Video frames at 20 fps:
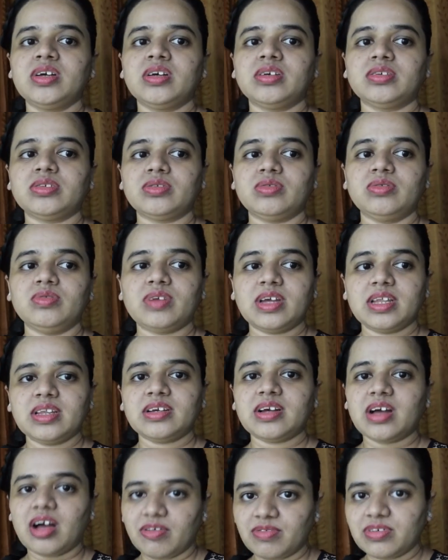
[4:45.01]
so you can
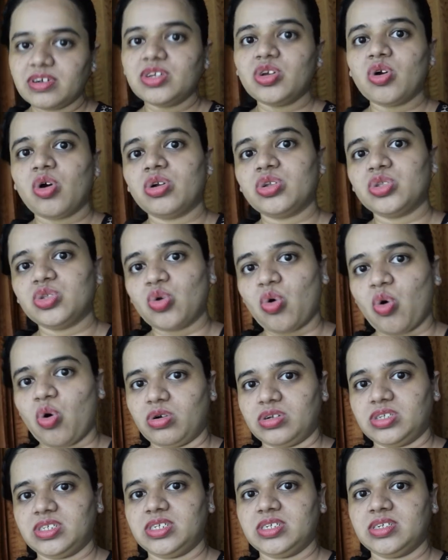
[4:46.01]
cover your
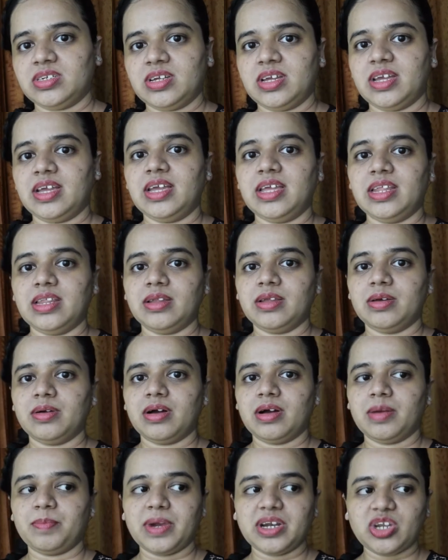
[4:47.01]
torch in
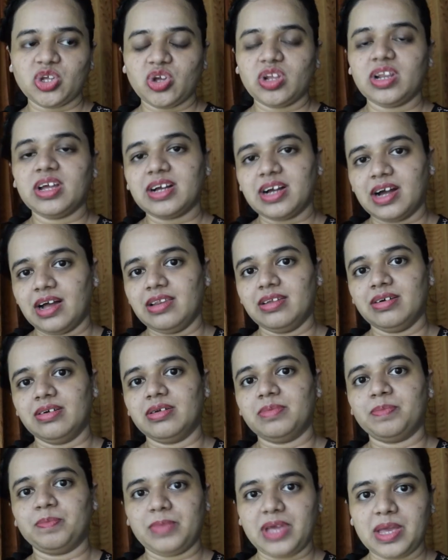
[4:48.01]
particular
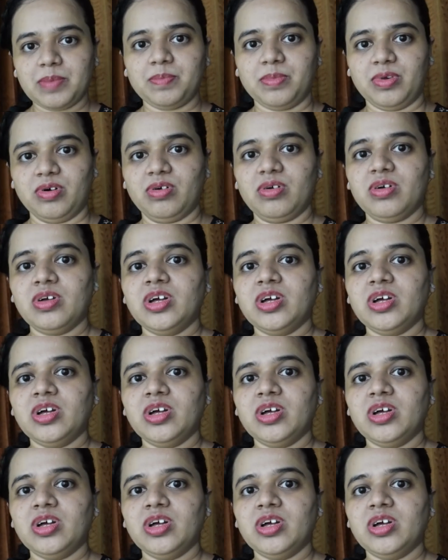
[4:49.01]
colored paper.